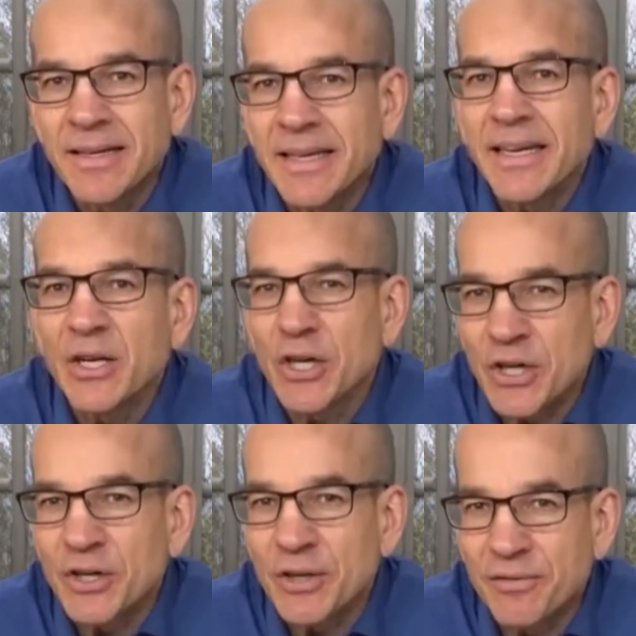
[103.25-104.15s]
Get a
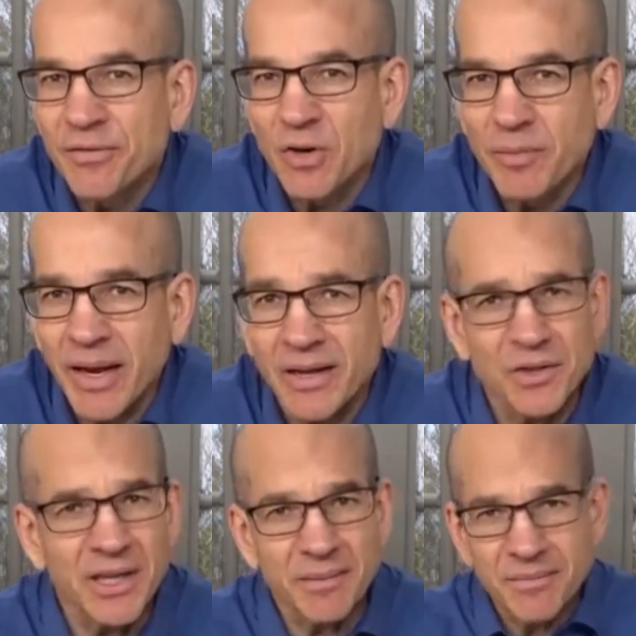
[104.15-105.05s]
good firm
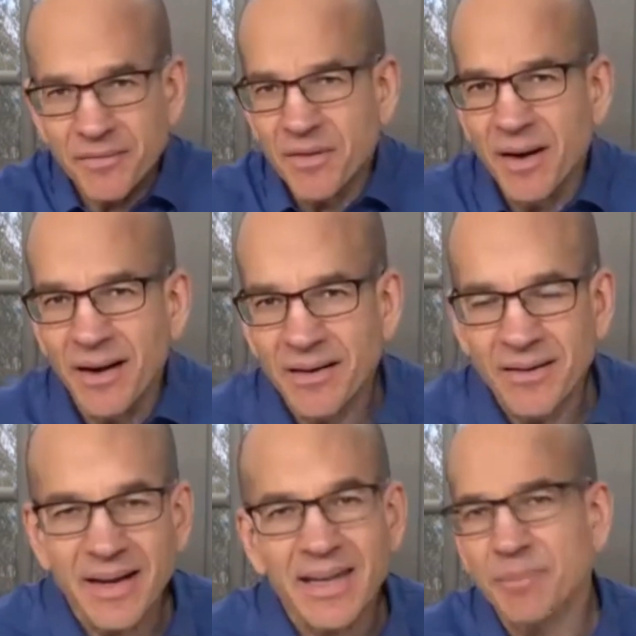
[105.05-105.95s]
handshake, and if you're not
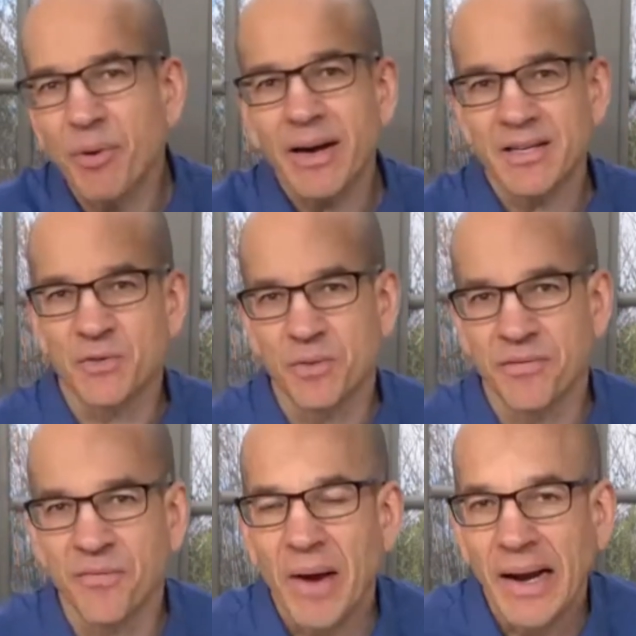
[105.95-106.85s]
good at it, practice with a
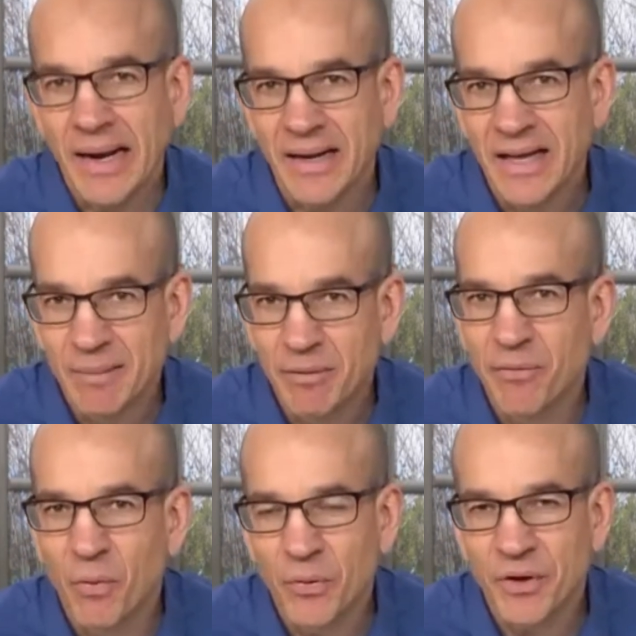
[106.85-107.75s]
friend
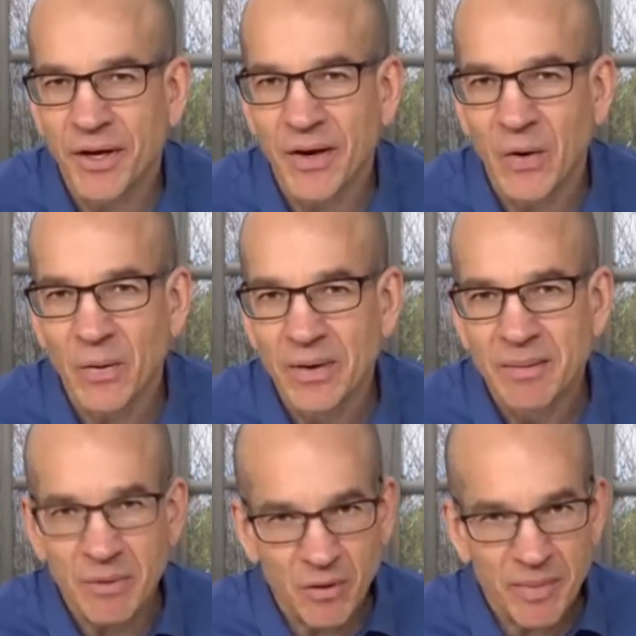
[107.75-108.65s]
before you go.
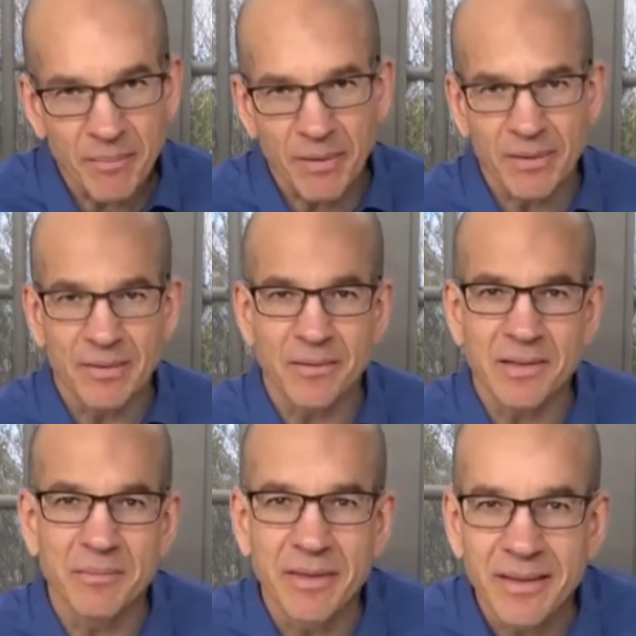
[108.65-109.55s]
But remember, look
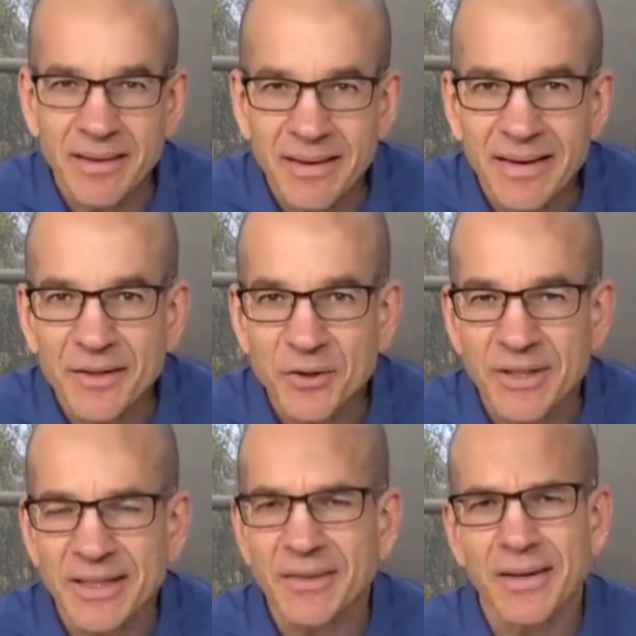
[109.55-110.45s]
them in the eye and
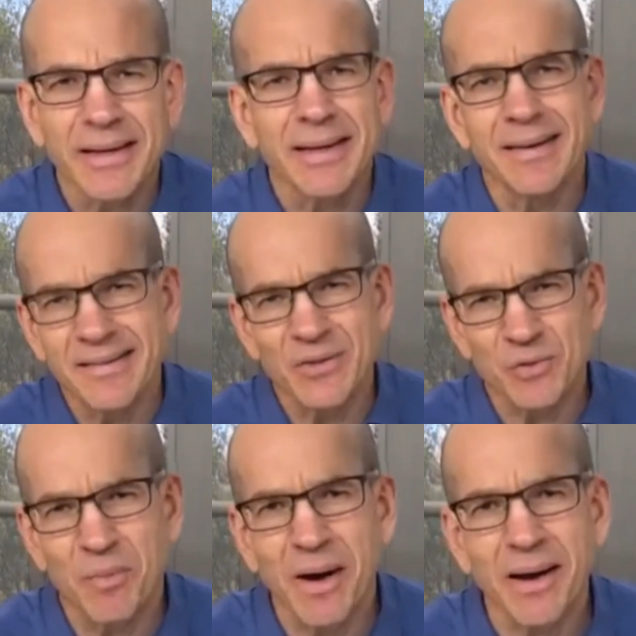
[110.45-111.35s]
shake their hand and
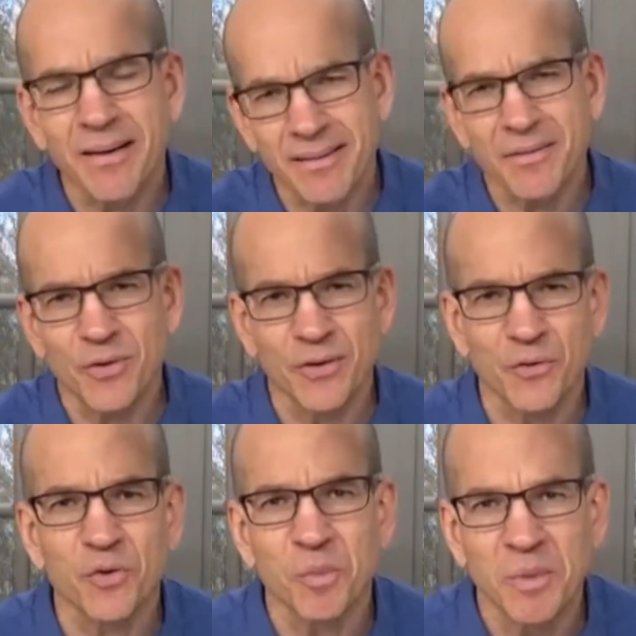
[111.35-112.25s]
smile and say it's
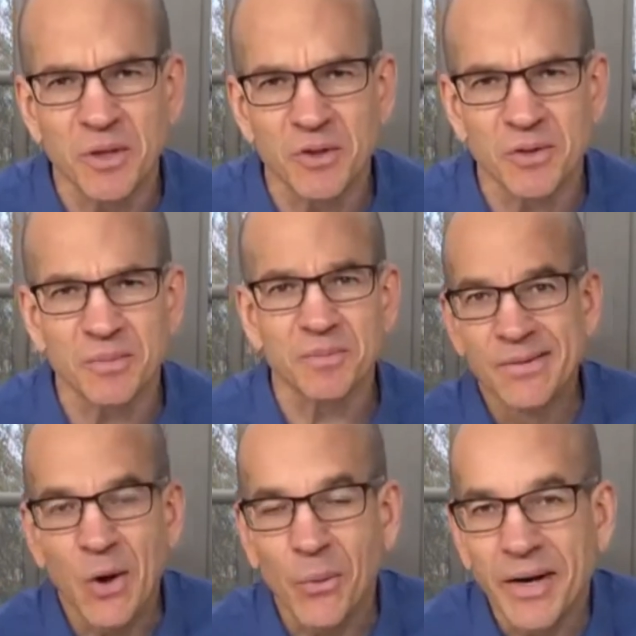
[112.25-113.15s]
good to meet you.
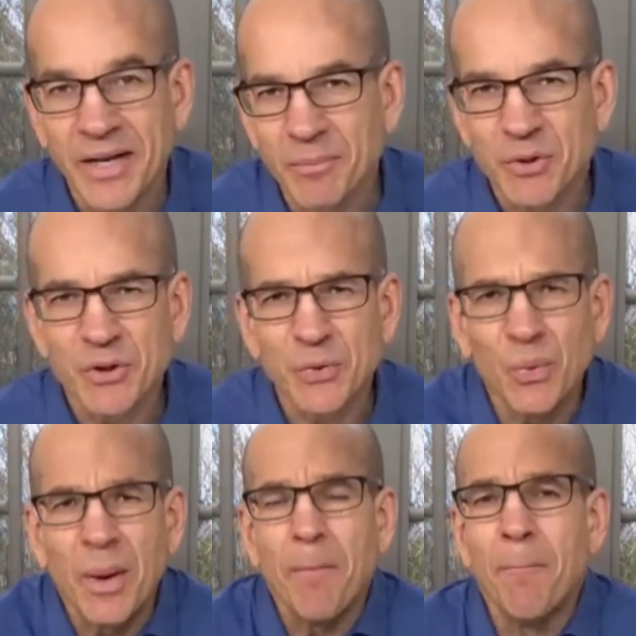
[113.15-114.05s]
All right, number
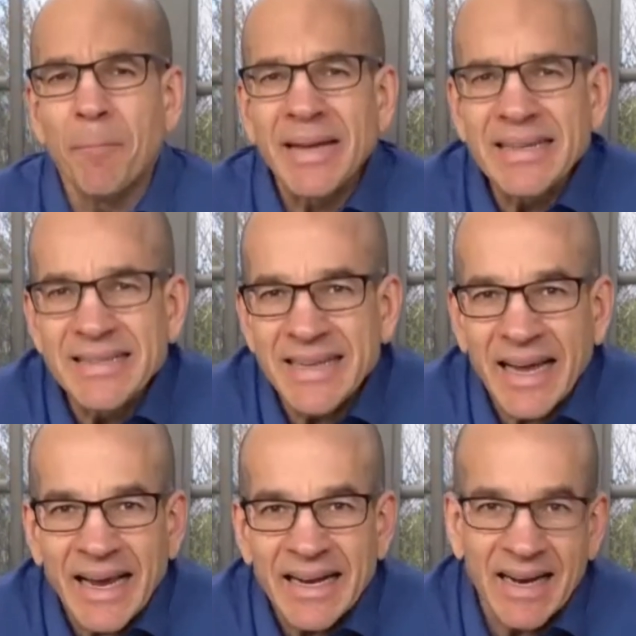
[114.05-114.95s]
2.
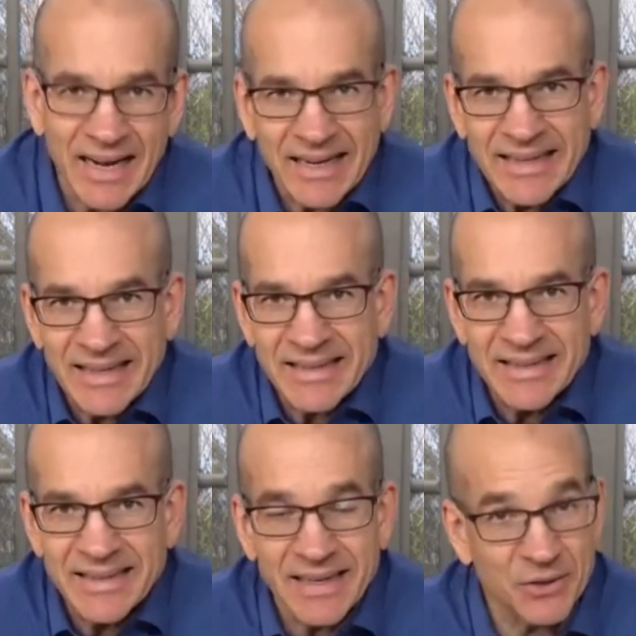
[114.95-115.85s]
Maintain eye
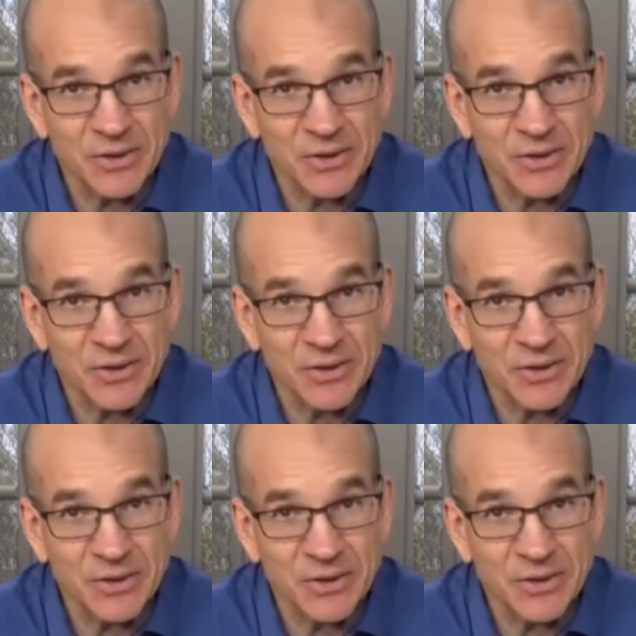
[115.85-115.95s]
contact.